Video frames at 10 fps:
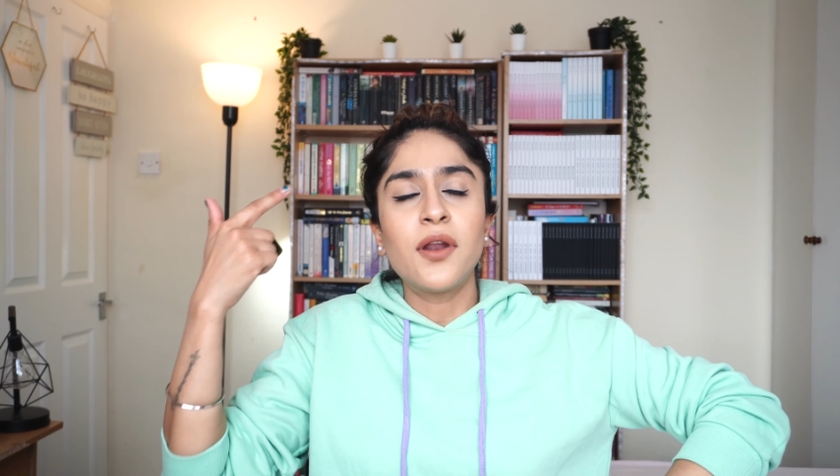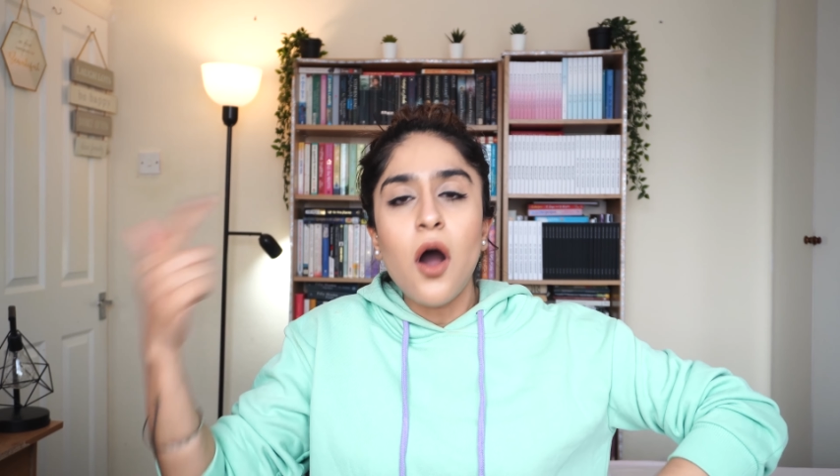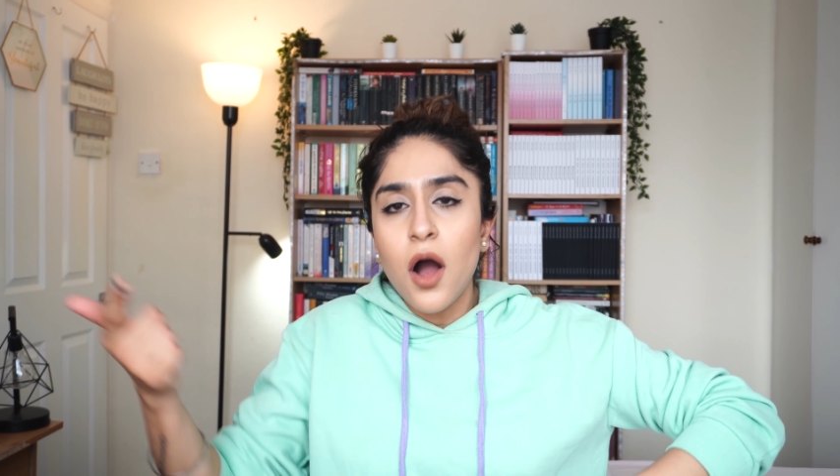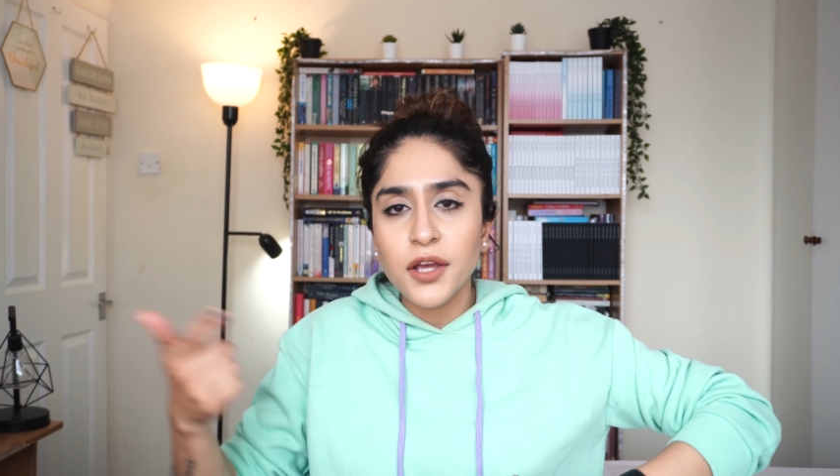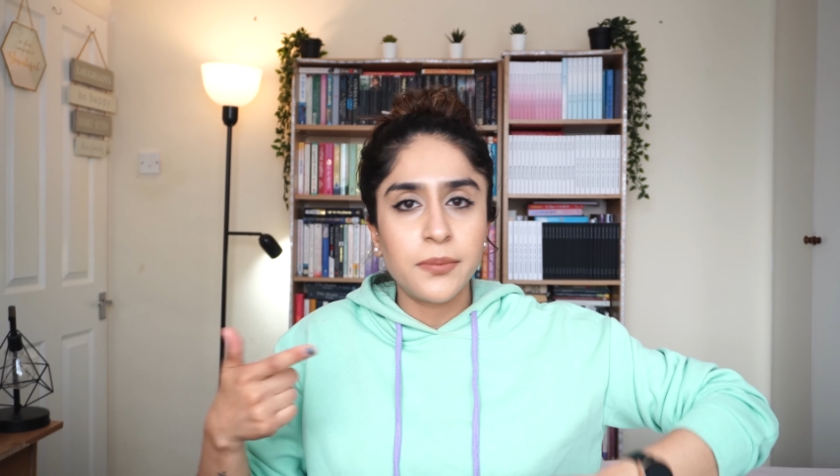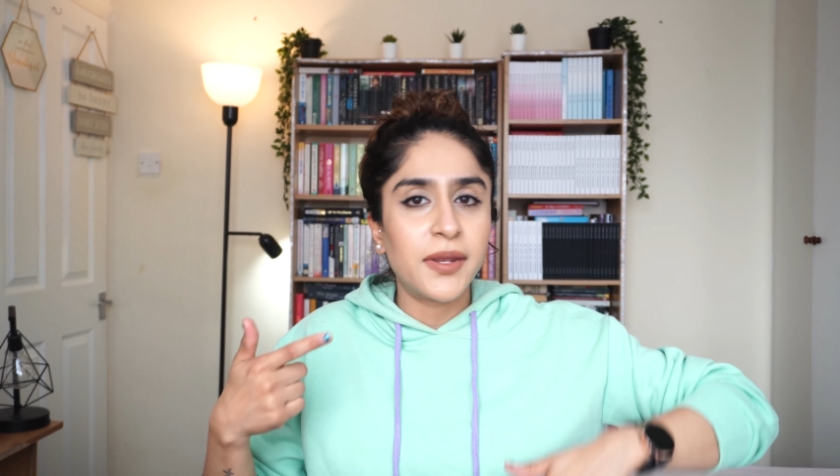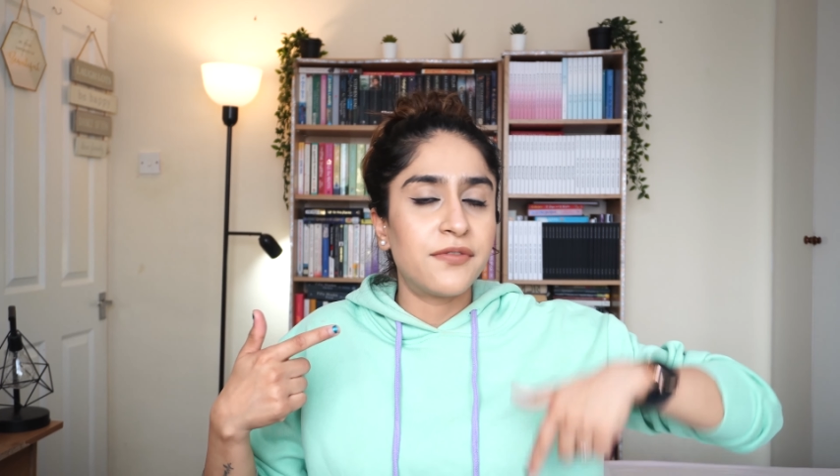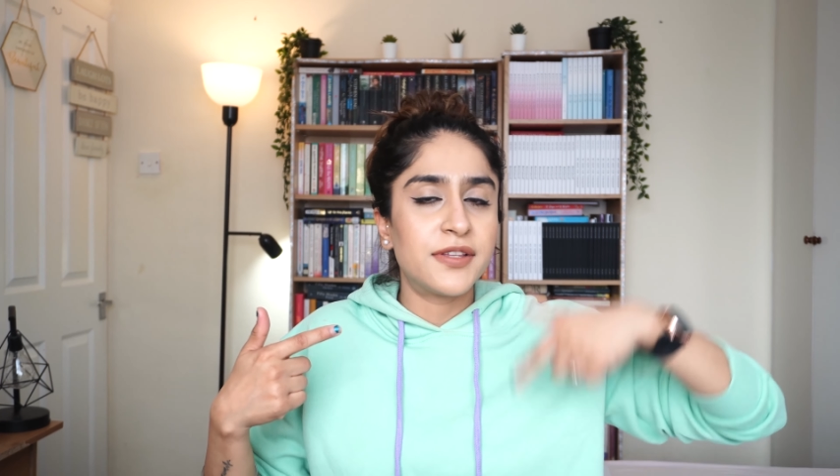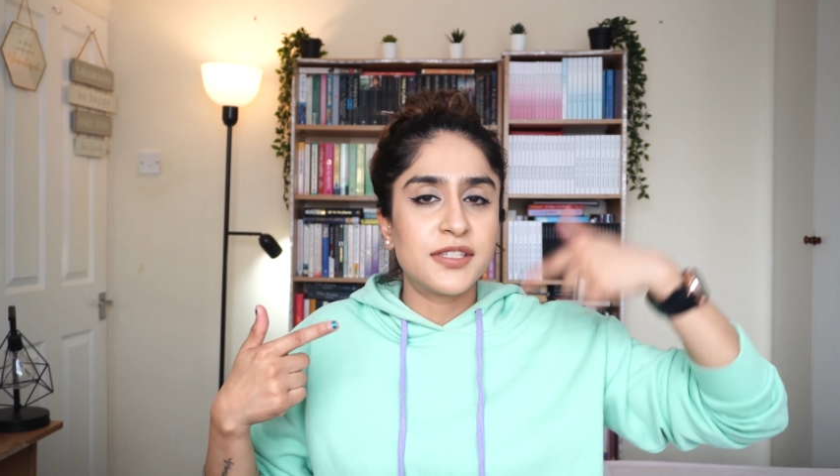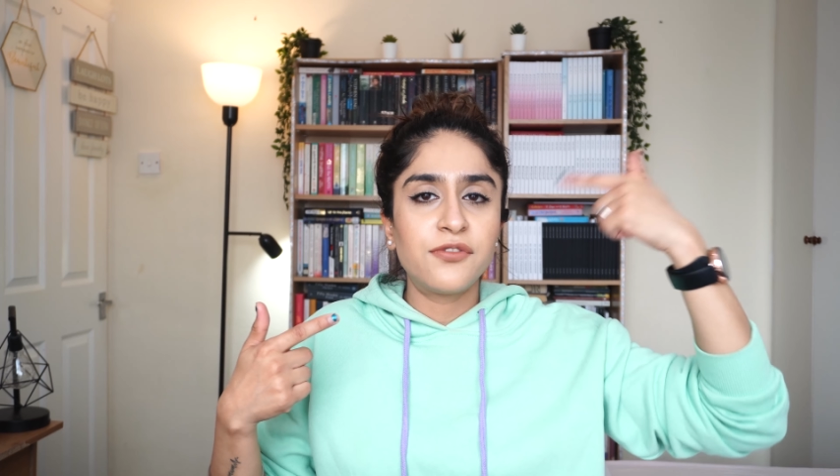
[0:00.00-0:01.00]
argument,
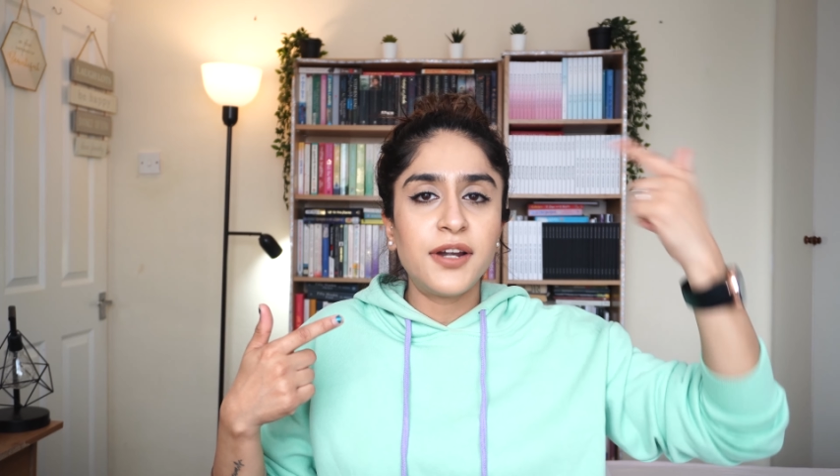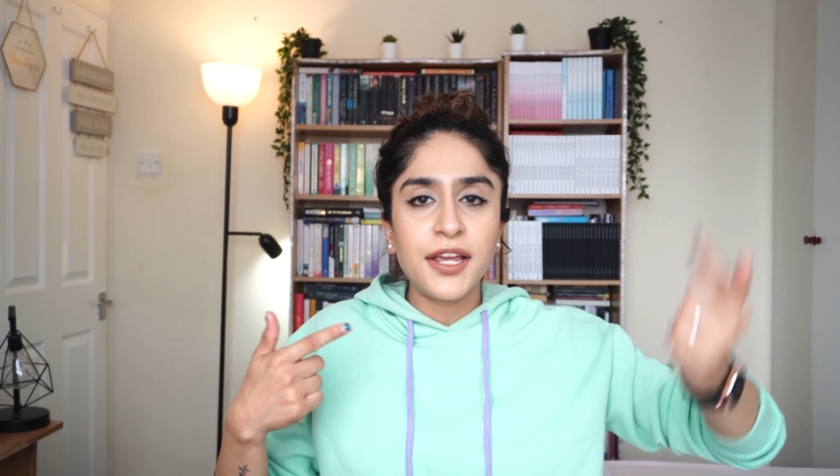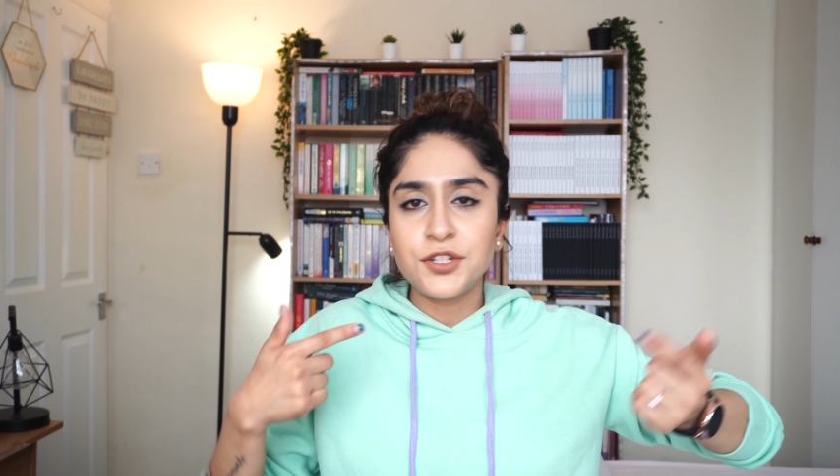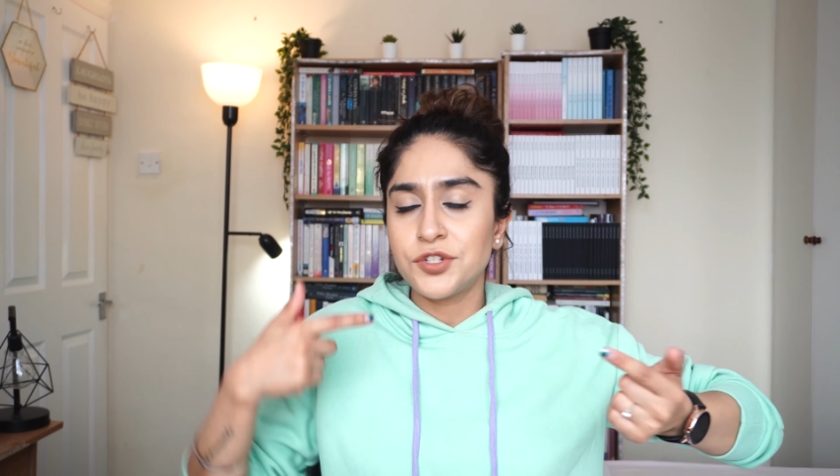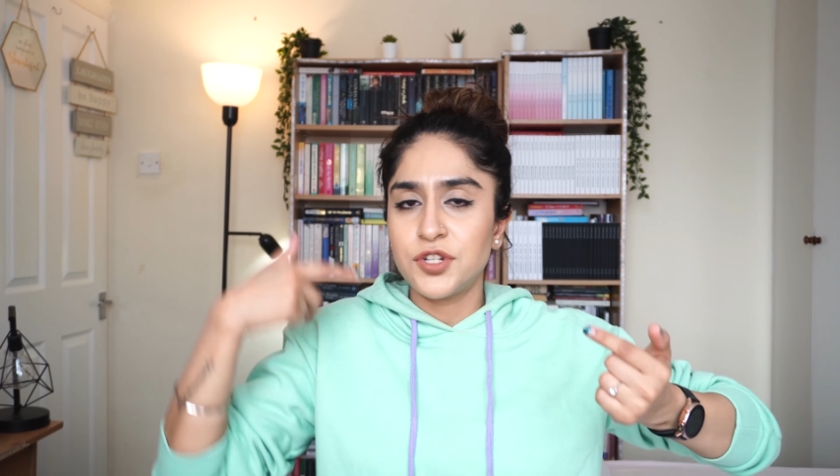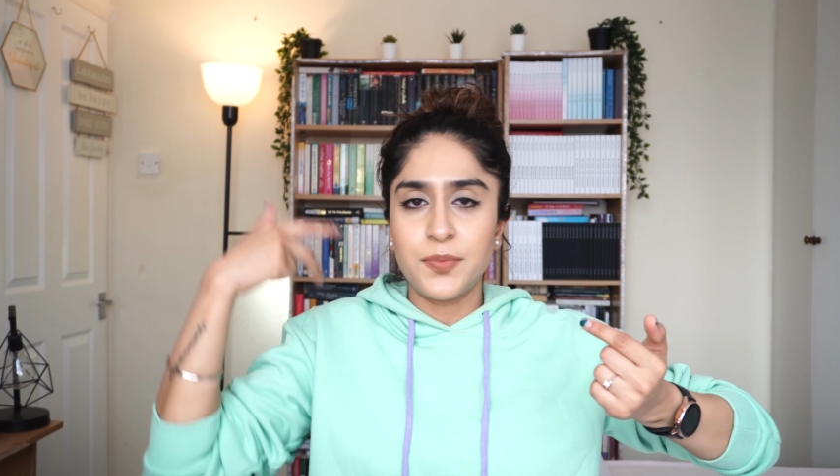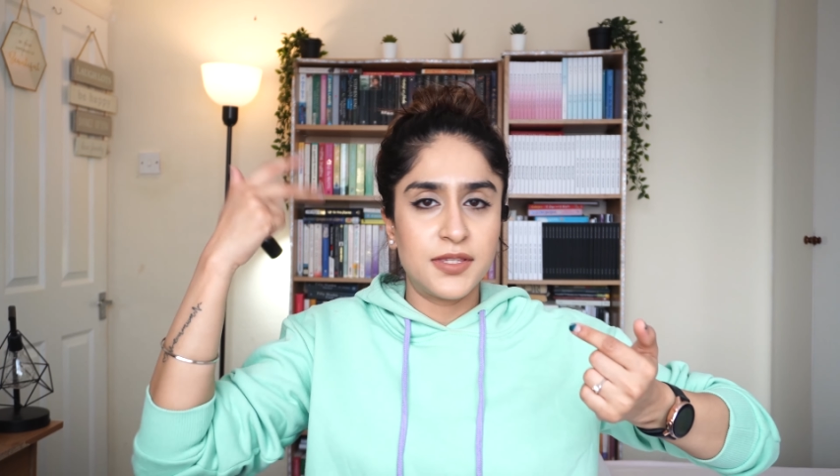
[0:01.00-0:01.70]
if it's a relationship,